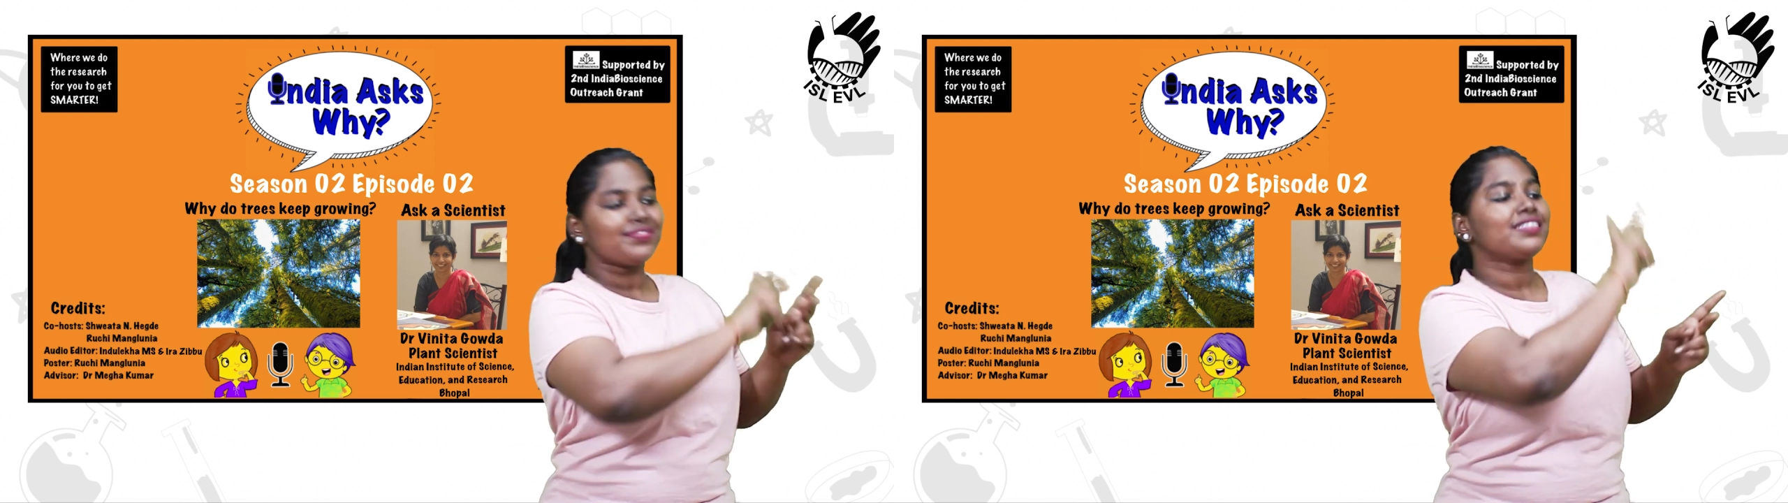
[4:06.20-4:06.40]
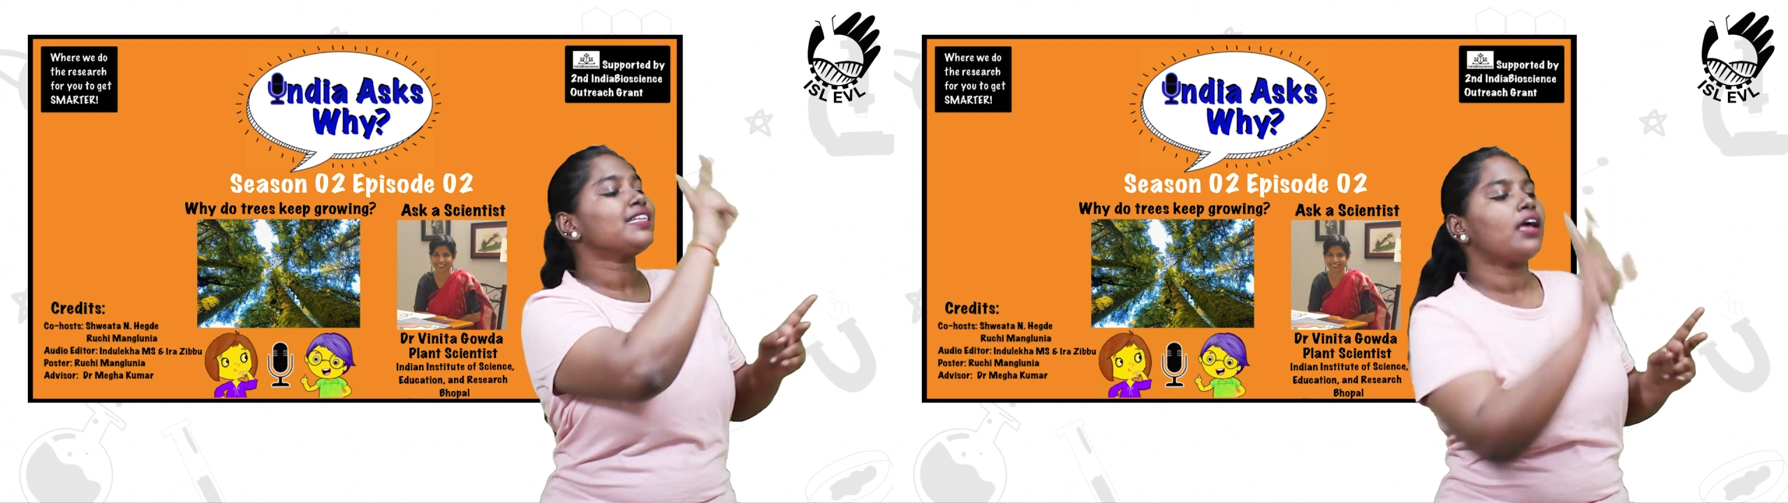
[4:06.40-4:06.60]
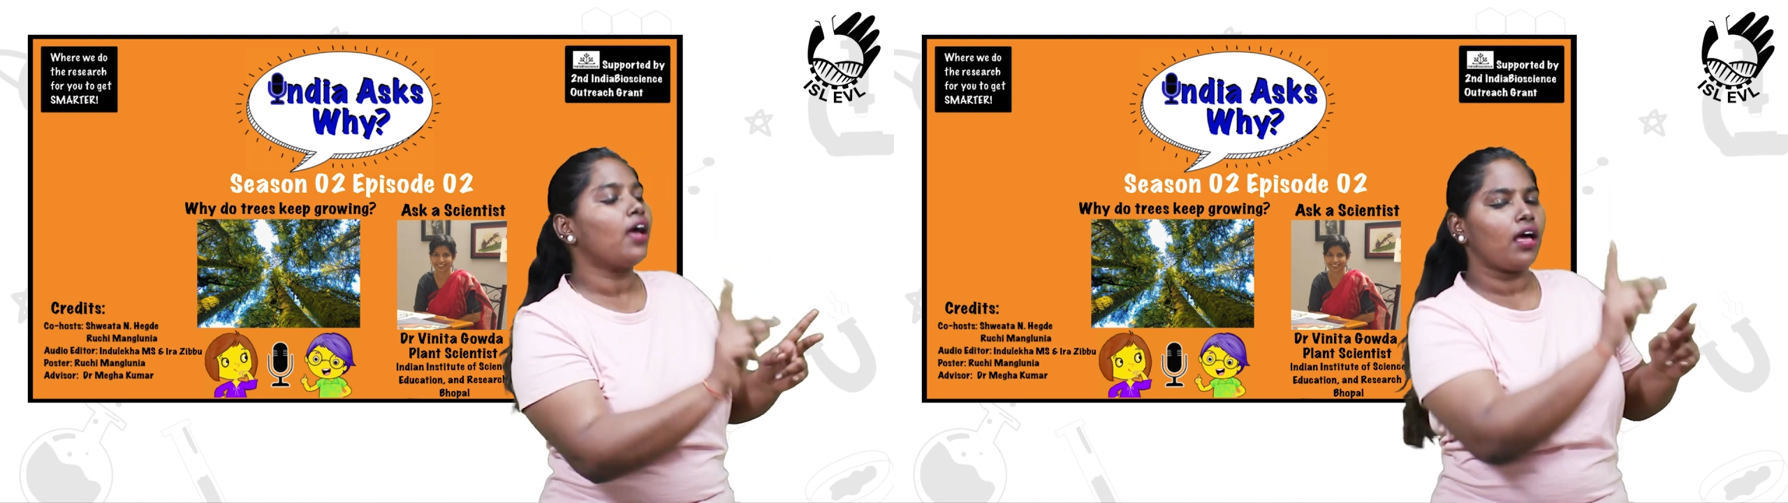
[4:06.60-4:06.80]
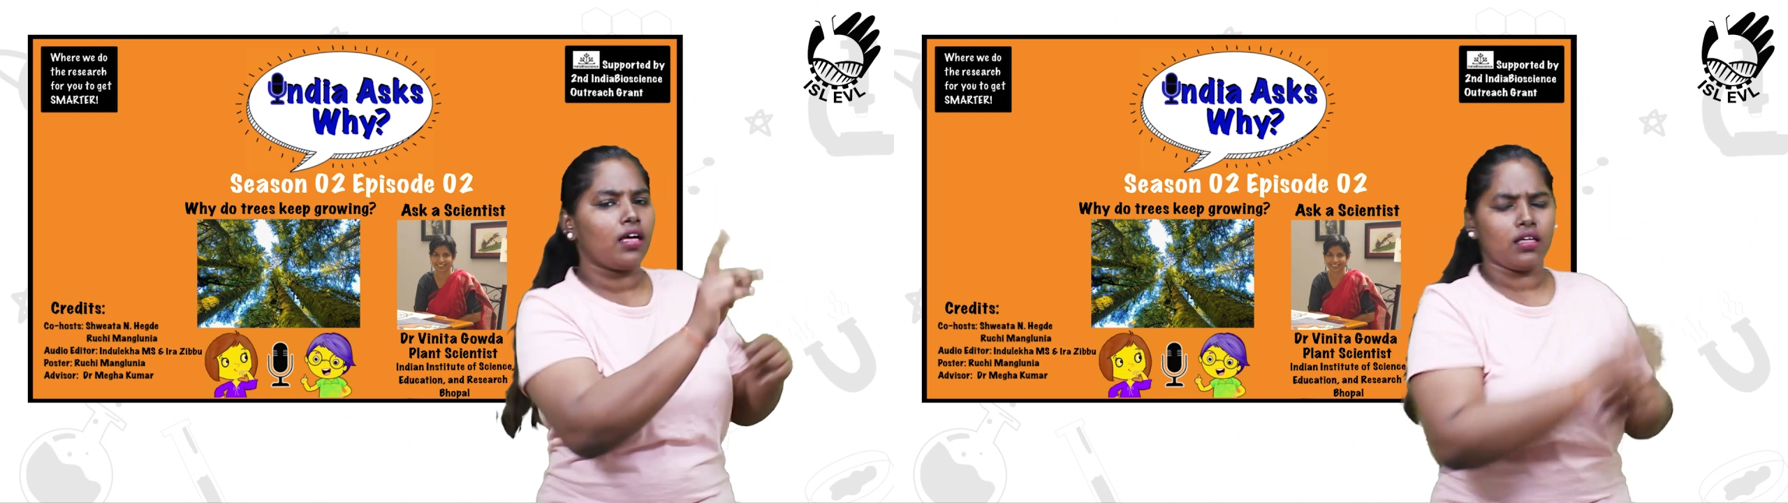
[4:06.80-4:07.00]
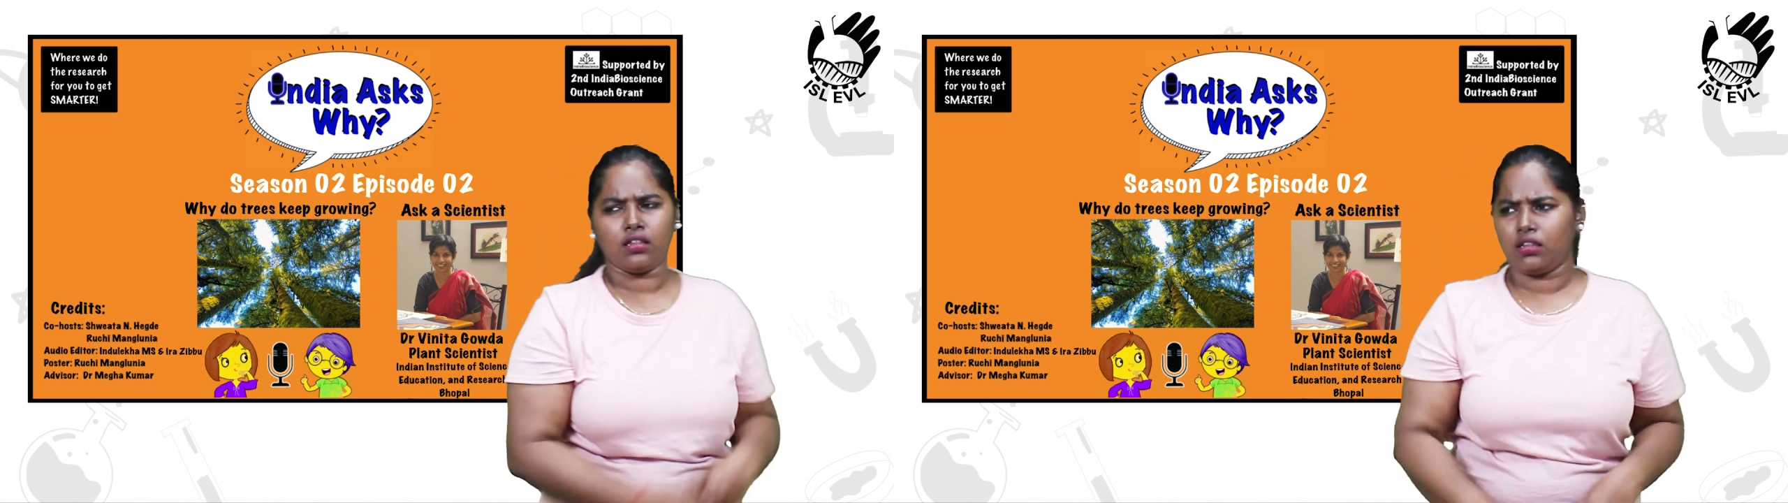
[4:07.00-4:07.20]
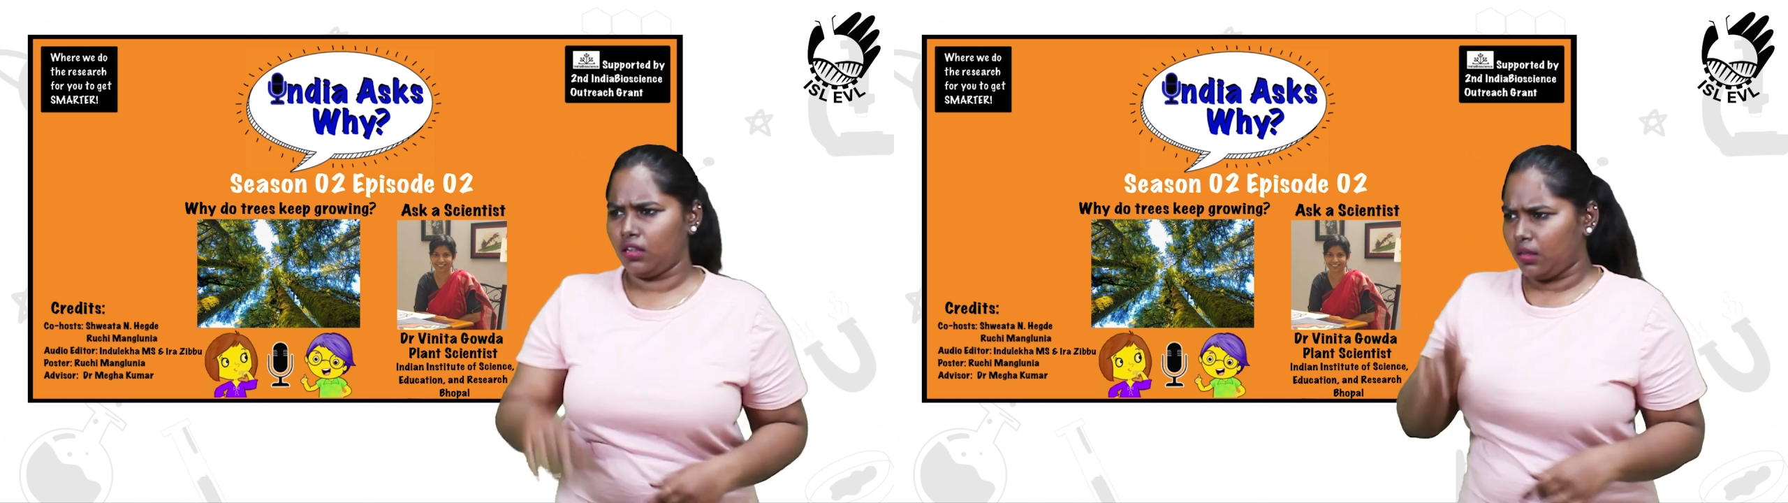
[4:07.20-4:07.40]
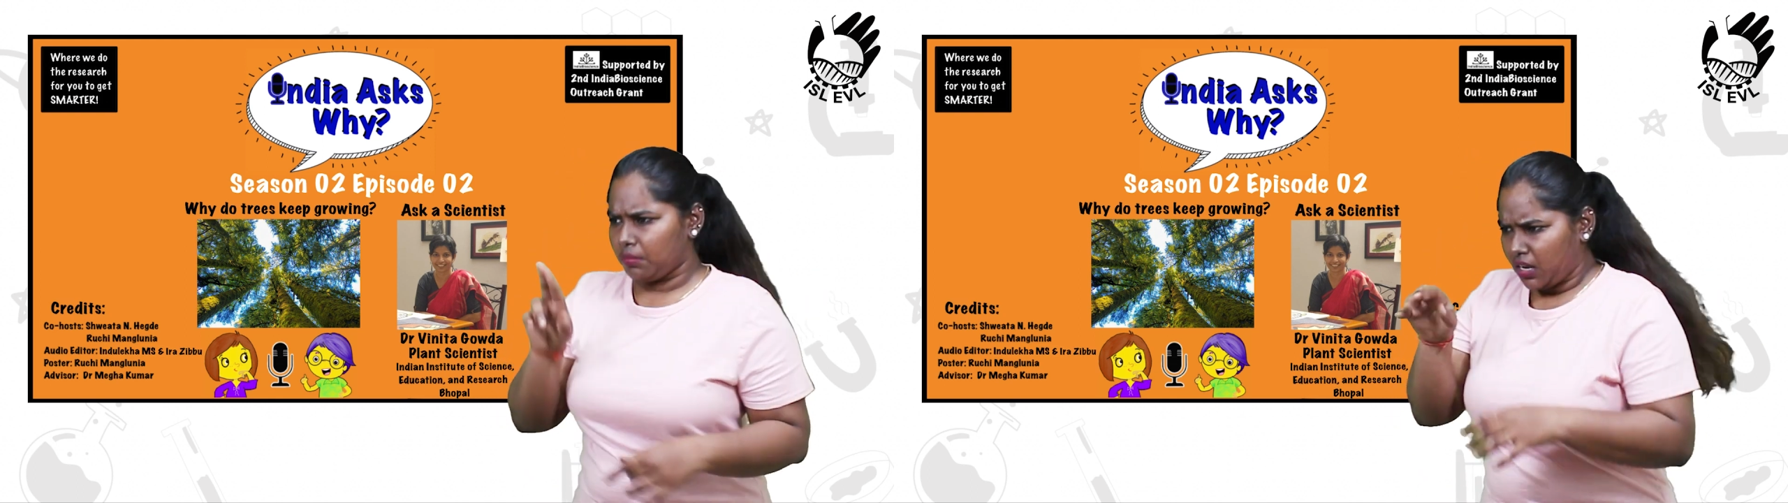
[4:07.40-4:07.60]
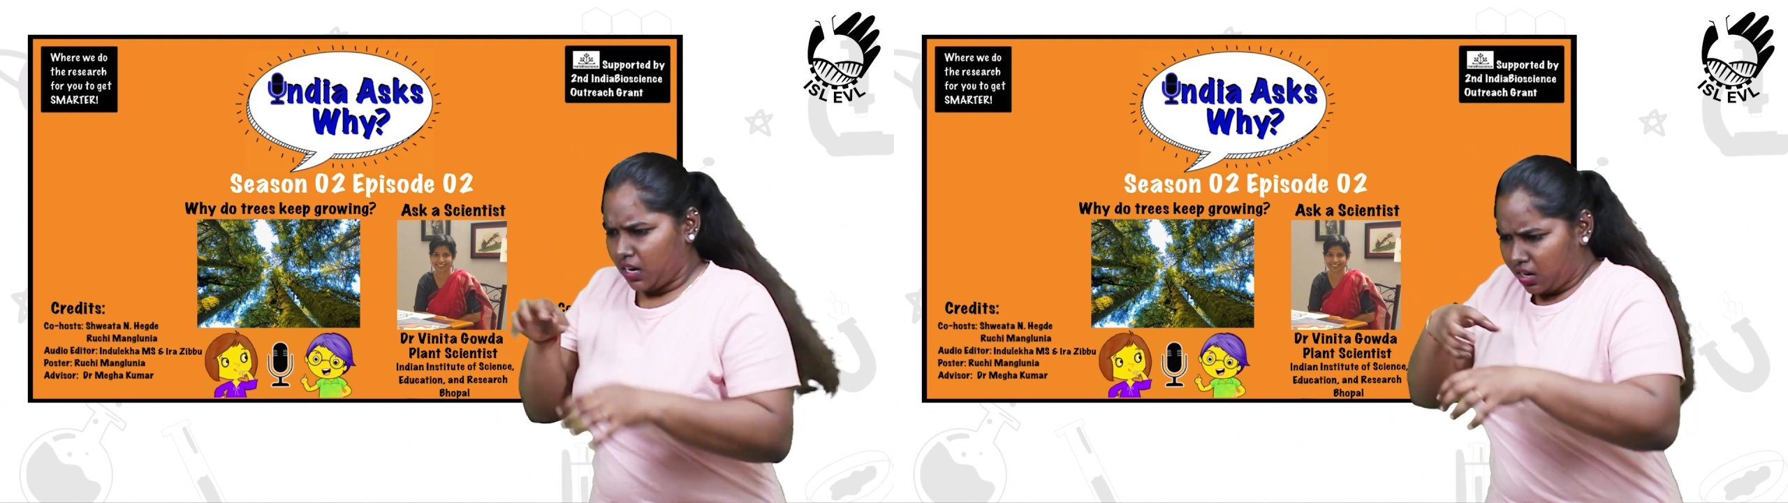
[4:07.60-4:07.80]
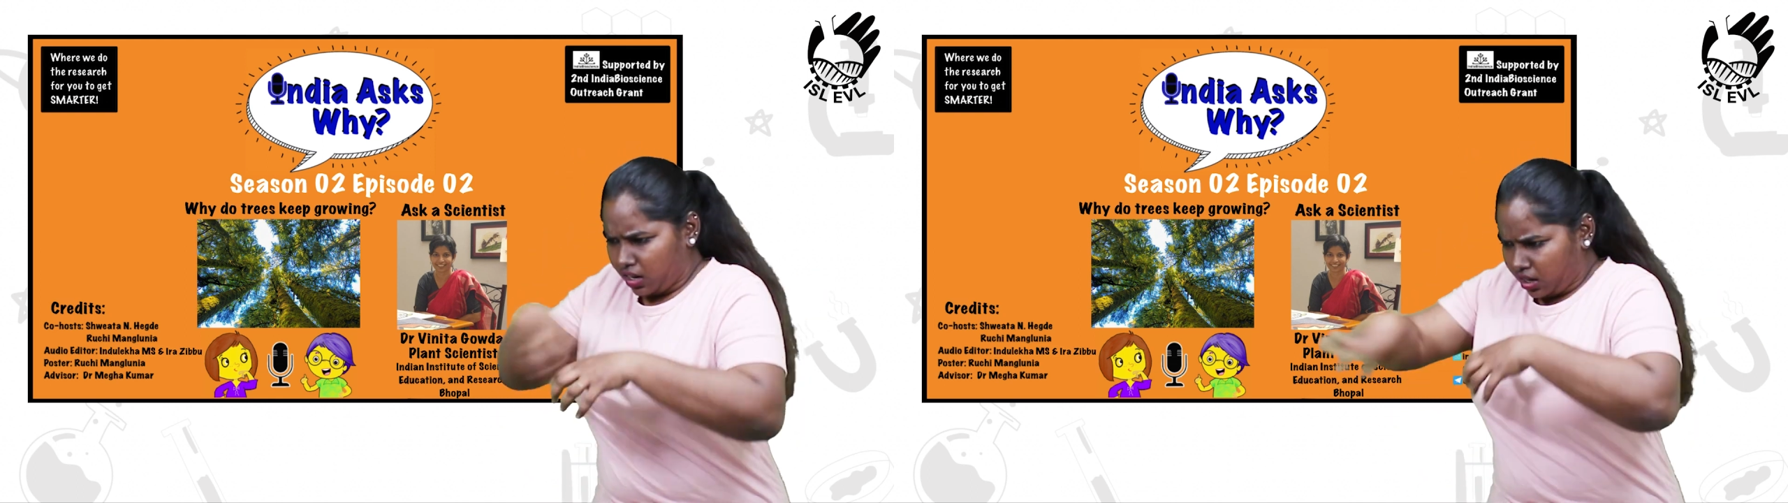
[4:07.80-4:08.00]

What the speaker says: turn the divided cells into